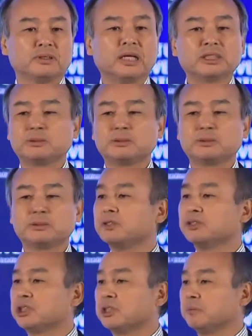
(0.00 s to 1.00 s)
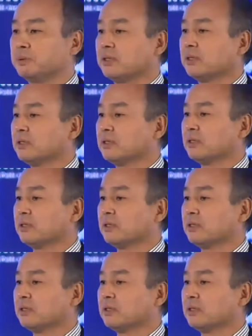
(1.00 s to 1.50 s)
that's being shipped